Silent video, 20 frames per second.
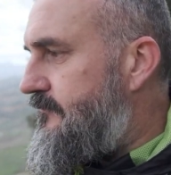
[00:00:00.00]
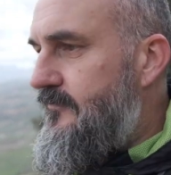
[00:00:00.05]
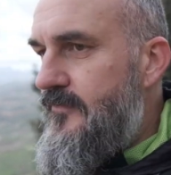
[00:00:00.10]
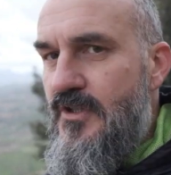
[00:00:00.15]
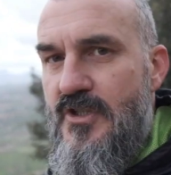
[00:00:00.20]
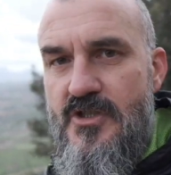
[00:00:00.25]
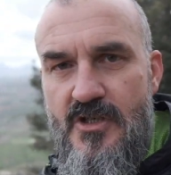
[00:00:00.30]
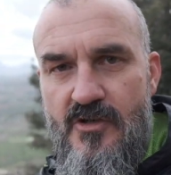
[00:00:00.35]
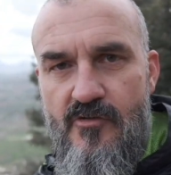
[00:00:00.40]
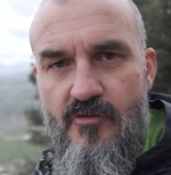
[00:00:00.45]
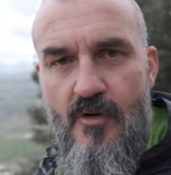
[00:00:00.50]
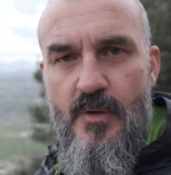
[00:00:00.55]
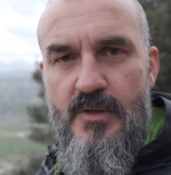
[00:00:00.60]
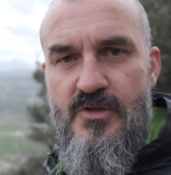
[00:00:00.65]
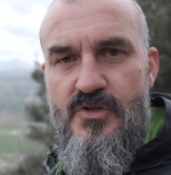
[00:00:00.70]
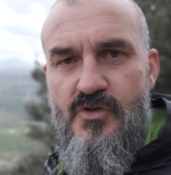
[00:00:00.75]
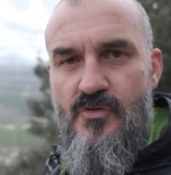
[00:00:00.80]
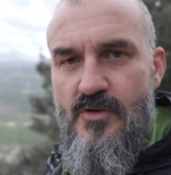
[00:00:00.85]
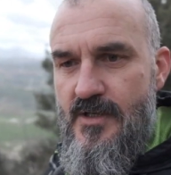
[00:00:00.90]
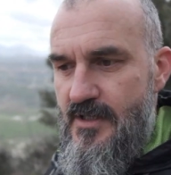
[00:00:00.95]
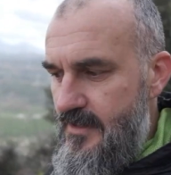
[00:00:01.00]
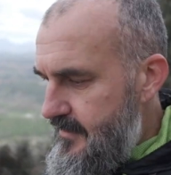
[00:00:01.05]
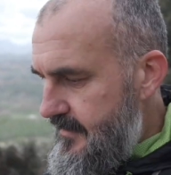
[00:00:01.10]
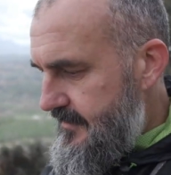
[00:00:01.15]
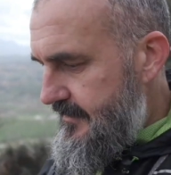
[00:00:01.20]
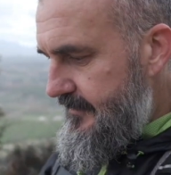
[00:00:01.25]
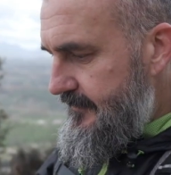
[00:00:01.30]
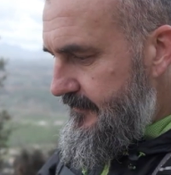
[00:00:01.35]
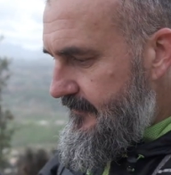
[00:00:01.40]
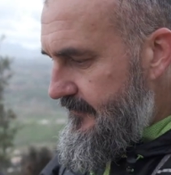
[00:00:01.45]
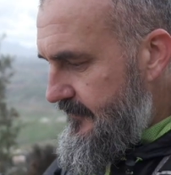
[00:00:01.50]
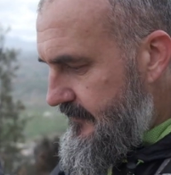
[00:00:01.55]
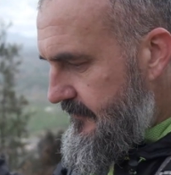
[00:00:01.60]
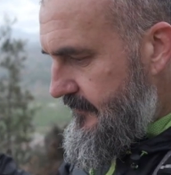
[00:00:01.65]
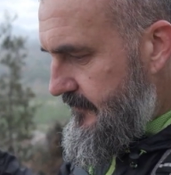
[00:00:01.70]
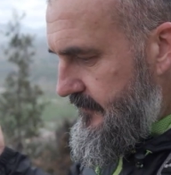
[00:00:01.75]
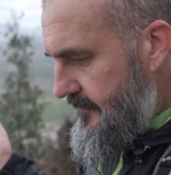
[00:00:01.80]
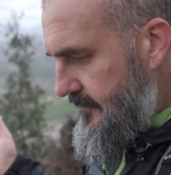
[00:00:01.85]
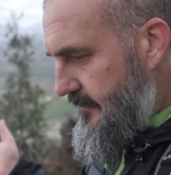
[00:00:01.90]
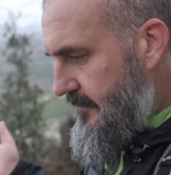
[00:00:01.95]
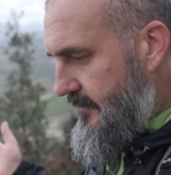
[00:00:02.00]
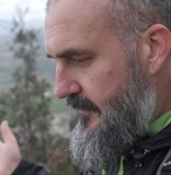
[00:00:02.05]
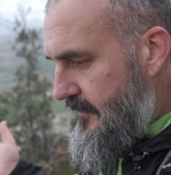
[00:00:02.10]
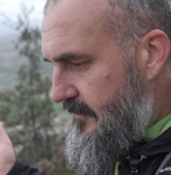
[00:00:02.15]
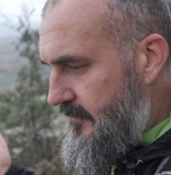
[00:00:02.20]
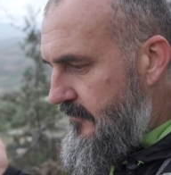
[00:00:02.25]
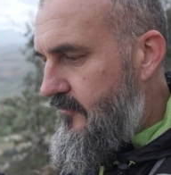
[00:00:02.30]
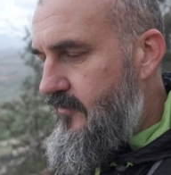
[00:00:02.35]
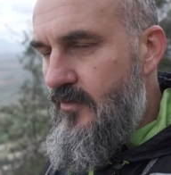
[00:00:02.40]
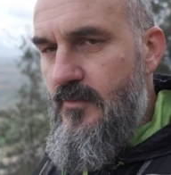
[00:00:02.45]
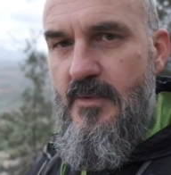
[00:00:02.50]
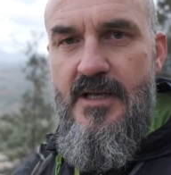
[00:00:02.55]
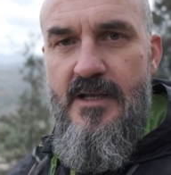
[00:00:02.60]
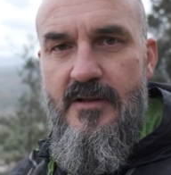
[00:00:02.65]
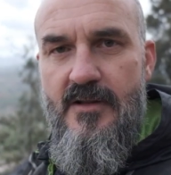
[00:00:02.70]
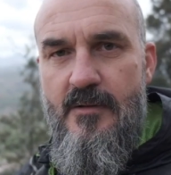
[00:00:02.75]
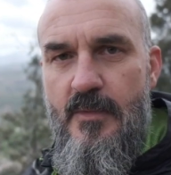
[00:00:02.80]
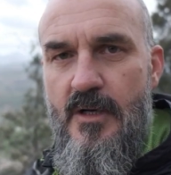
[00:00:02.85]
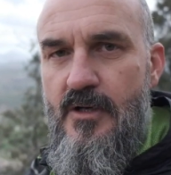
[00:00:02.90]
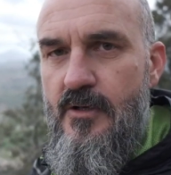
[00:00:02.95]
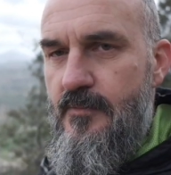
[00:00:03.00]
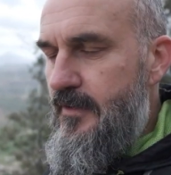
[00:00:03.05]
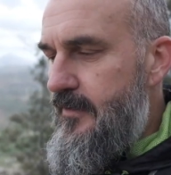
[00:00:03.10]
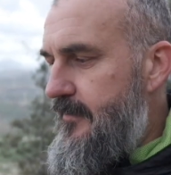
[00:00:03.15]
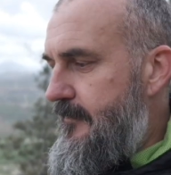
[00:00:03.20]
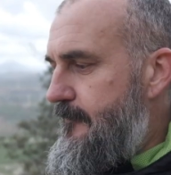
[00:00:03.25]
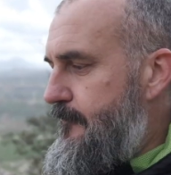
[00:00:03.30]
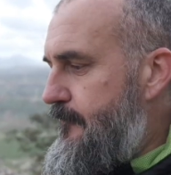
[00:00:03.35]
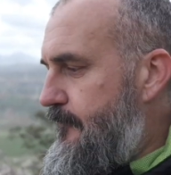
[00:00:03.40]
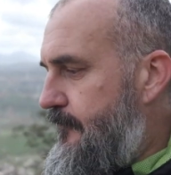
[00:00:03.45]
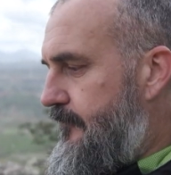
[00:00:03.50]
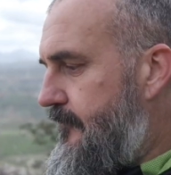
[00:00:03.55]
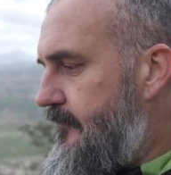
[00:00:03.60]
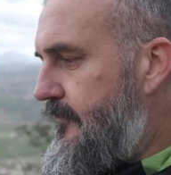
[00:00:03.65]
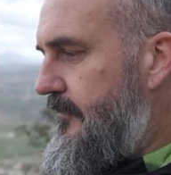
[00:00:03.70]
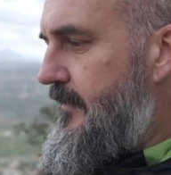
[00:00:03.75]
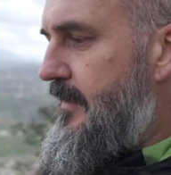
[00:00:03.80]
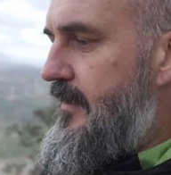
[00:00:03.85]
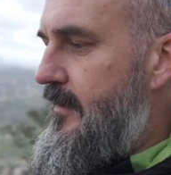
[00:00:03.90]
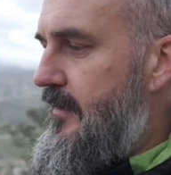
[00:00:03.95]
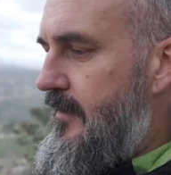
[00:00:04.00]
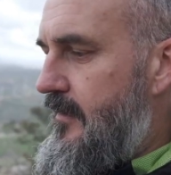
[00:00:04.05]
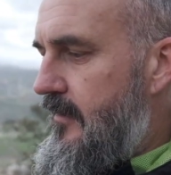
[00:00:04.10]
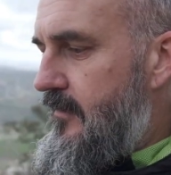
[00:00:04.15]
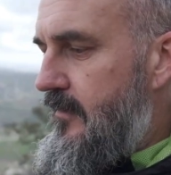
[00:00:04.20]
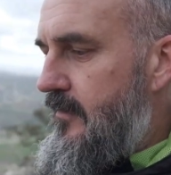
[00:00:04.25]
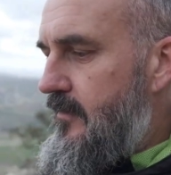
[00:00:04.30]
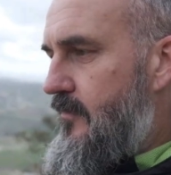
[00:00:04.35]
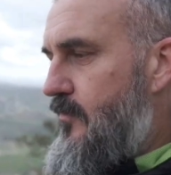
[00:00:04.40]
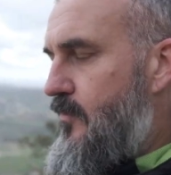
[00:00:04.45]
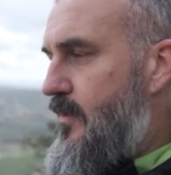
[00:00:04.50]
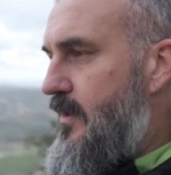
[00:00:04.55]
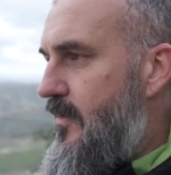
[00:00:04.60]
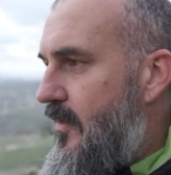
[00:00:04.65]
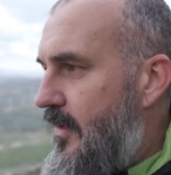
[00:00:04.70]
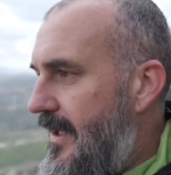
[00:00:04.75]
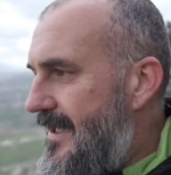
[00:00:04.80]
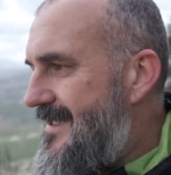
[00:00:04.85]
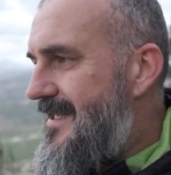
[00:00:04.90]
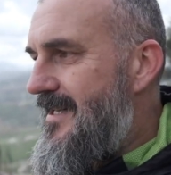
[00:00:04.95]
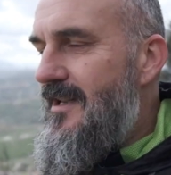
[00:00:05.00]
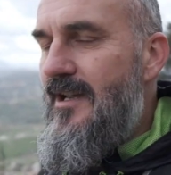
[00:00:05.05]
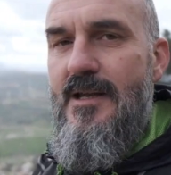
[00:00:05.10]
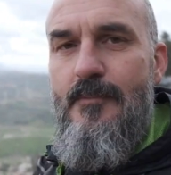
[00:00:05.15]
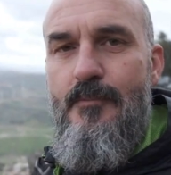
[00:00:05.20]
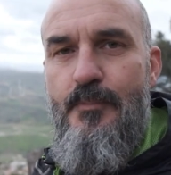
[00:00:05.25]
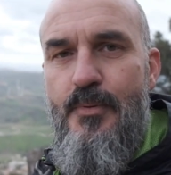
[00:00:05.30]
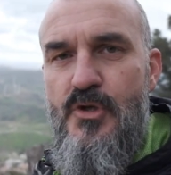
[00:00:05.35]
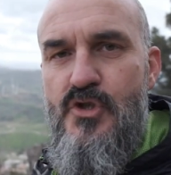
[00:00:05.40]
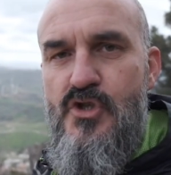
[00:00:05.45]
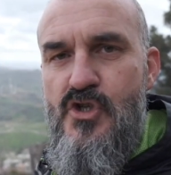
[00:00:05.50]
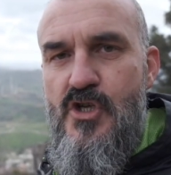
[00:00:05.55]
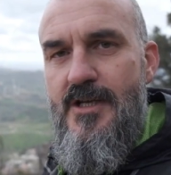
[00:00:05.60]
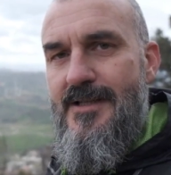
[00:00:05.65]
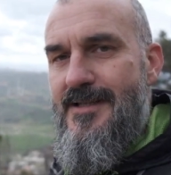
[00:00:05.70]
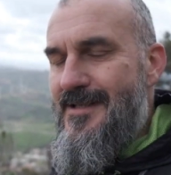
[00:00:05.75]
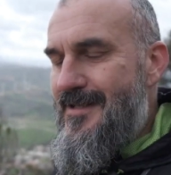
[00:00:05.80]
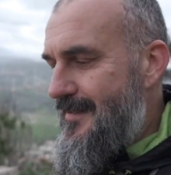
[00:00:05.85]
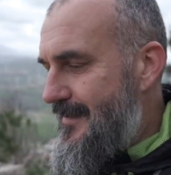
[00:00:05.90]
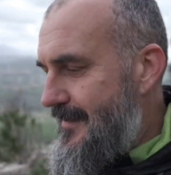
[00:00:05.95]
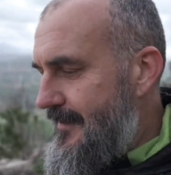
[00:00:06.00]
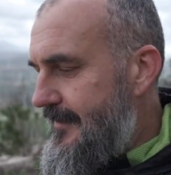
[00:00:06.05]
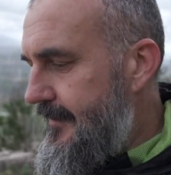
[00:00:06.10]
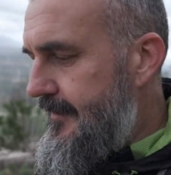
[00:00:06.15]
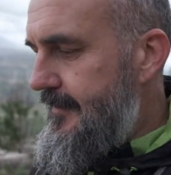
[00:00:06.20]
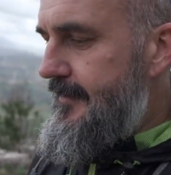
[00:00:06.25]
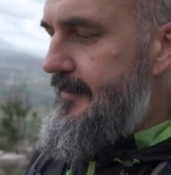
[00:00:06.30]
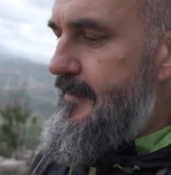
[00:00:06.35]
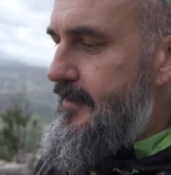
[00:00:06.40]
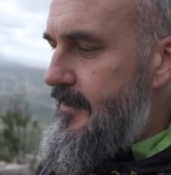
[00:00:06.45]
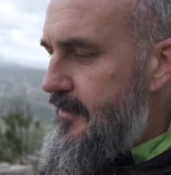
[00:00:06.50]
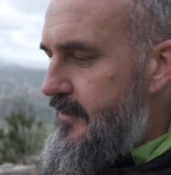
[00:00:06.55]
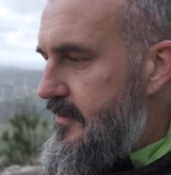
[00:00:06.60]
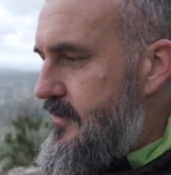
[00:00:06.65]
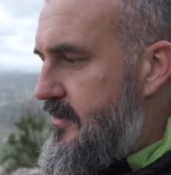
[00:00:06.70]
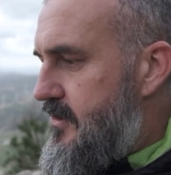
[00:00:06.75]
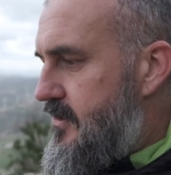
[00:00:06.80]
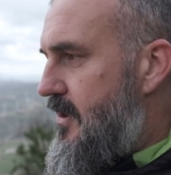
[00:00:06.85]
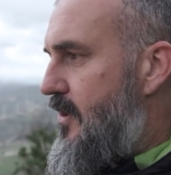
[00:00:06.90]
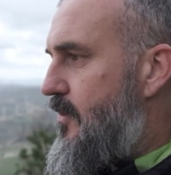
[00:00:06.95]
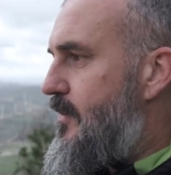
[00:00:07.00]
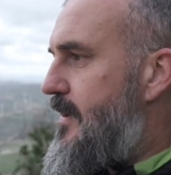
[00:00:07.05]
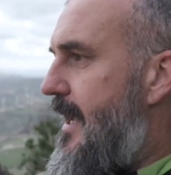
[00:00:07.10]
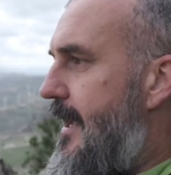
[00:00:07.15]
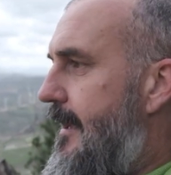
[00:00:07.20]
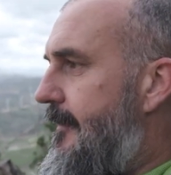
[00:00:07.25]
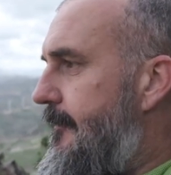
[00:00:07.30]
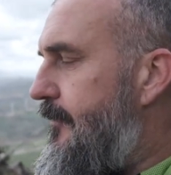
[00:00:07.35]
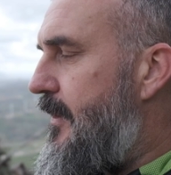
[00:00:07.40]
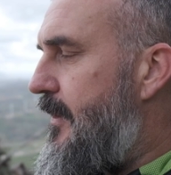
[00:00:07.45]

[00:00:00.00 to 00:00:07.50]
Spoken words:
doesn't grow on trees for me at the moment. We're on a tight budget, so yeah,